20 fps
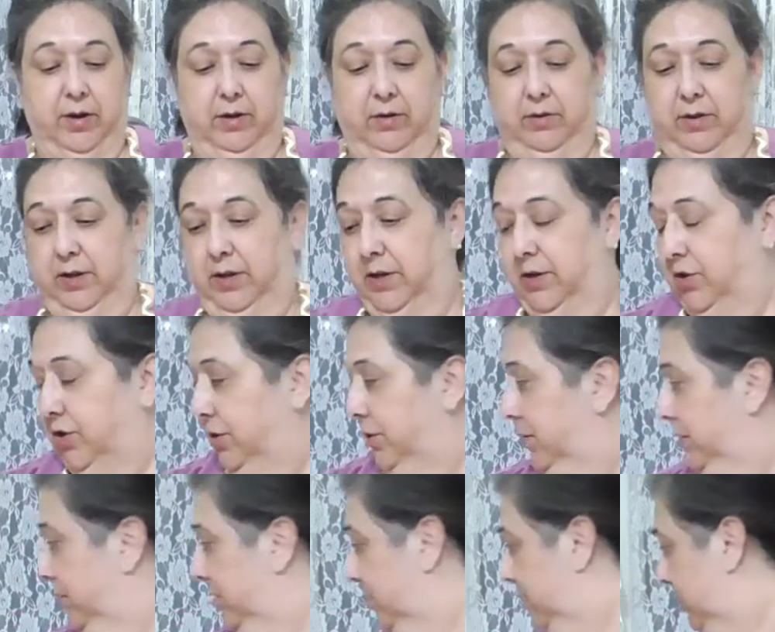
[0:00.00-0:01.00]
here in the
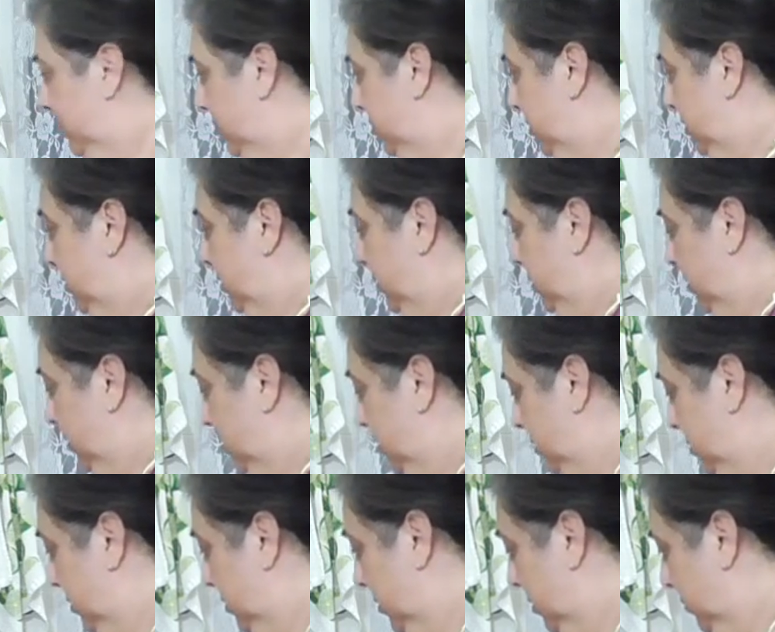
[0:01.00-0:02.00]
kitchen.
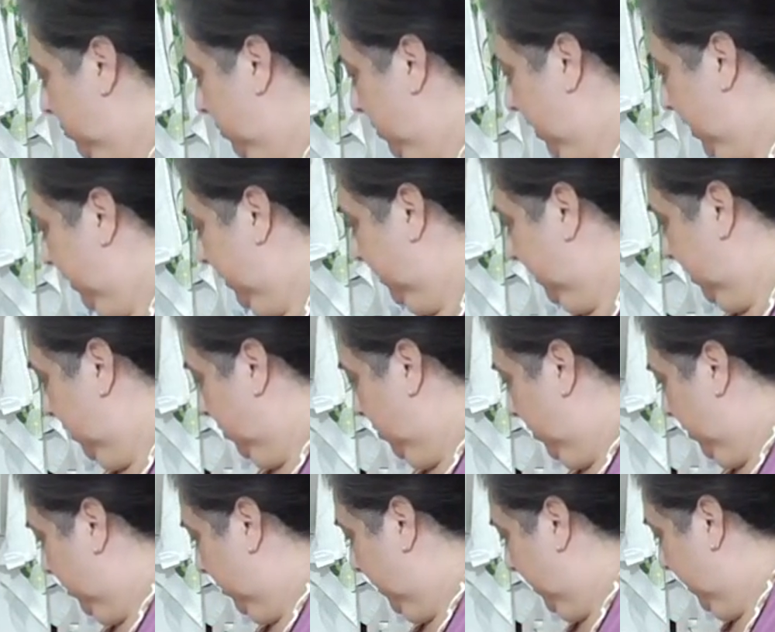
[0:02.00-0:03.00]
Oop, I see
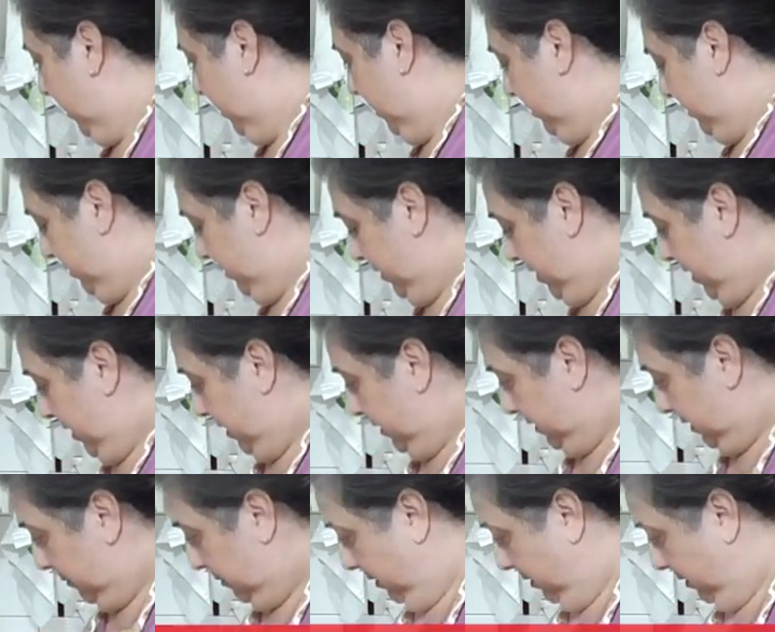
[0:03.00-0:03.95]
oil right here. So